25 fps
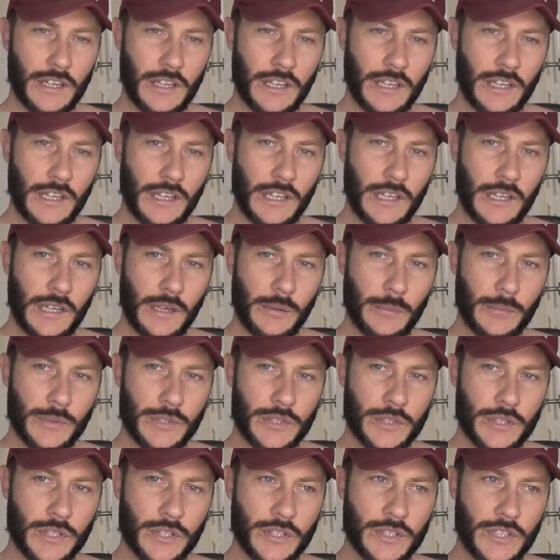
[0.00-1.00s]
it
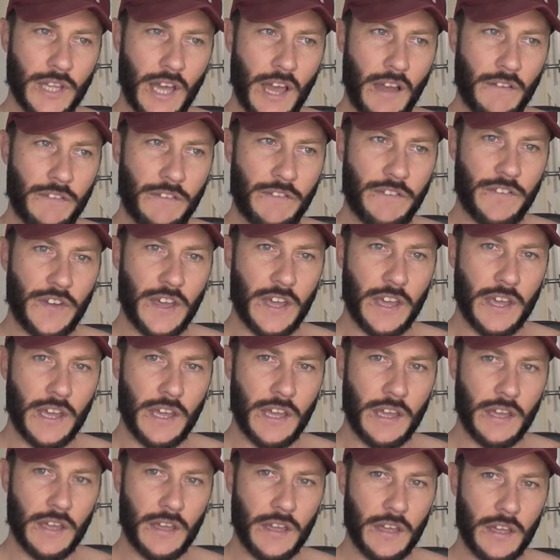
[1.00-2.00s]
was just that
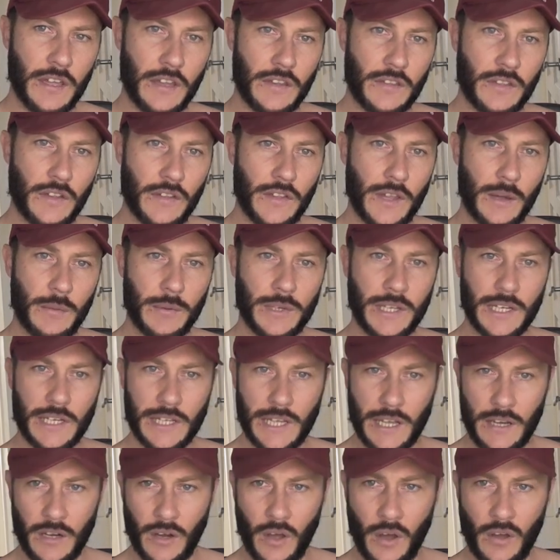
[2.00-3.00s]
fear that they were gonna
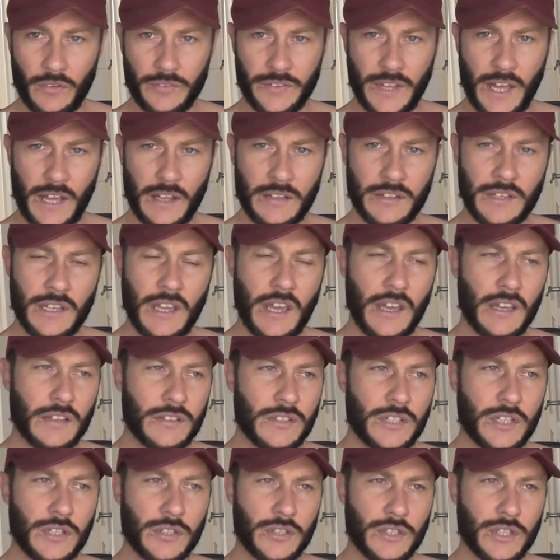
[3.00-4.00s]
get laughed at. And yeah,
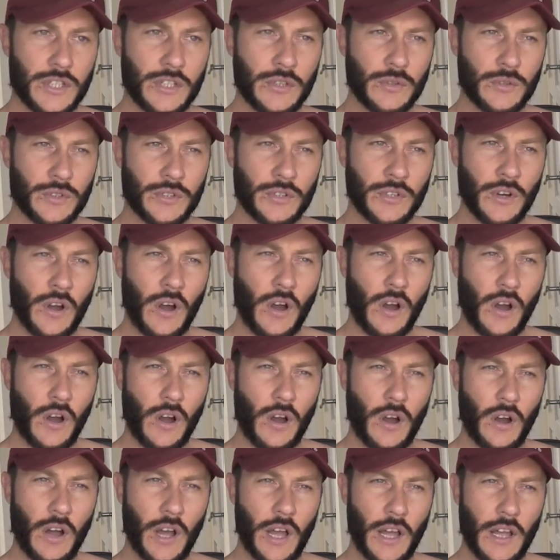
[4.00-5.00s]
children
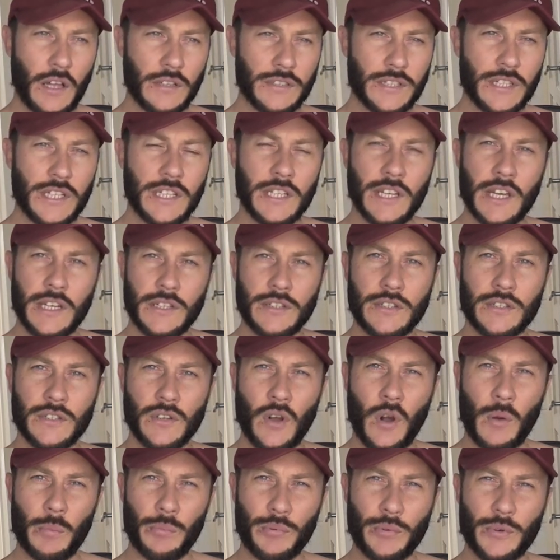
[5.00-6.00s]
are, teenagers
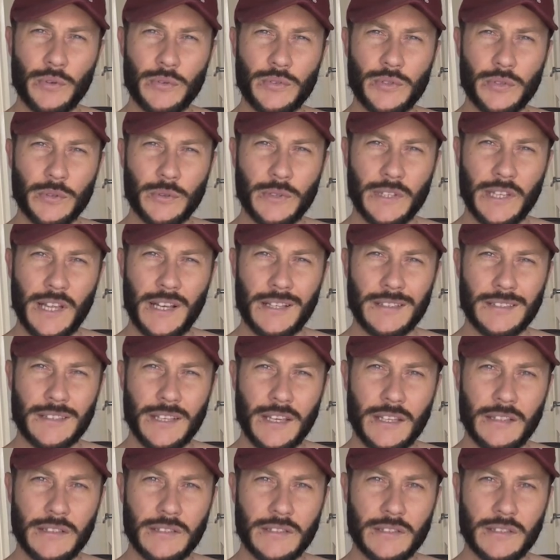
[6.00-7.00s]
are brutal in that
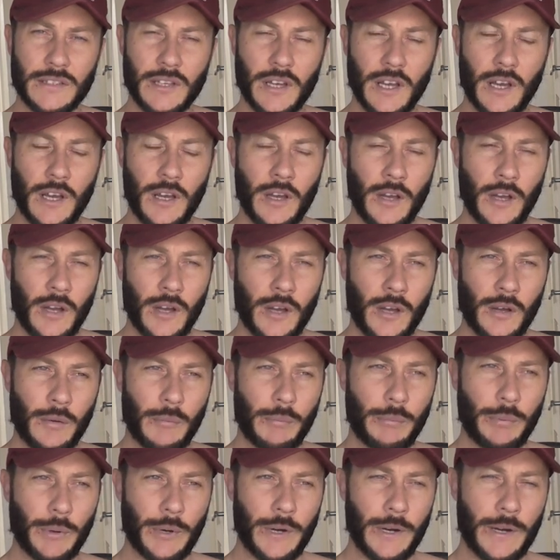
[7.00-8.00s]
sense.
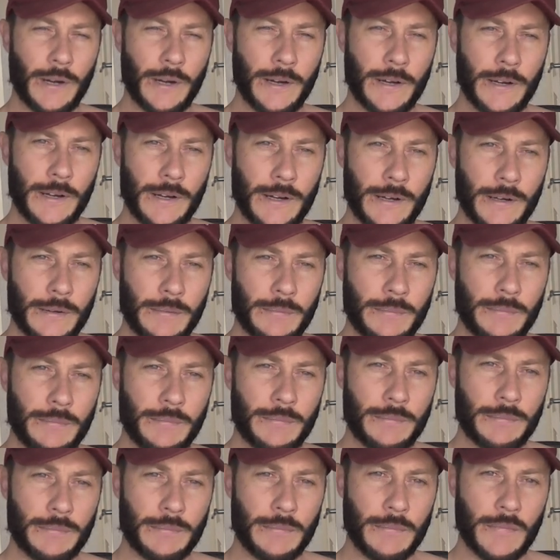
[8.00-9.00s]
But
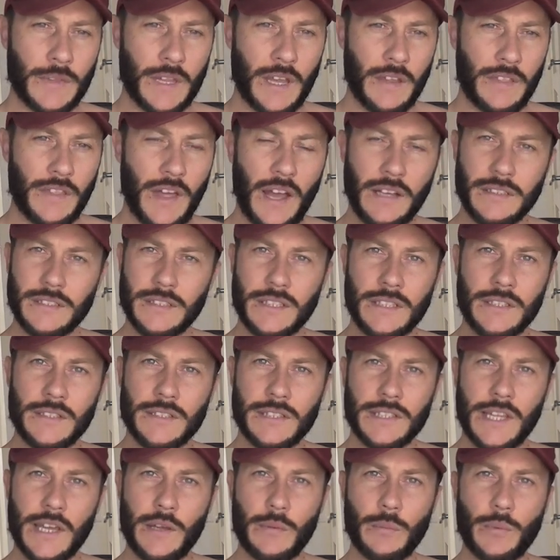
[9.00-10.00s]
that can
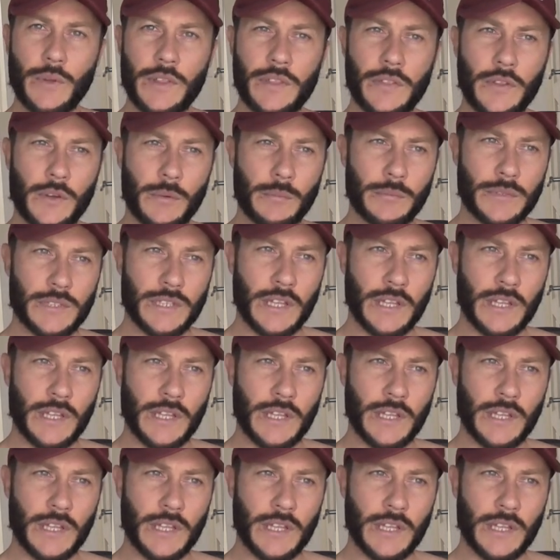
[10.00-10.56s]
stay with them,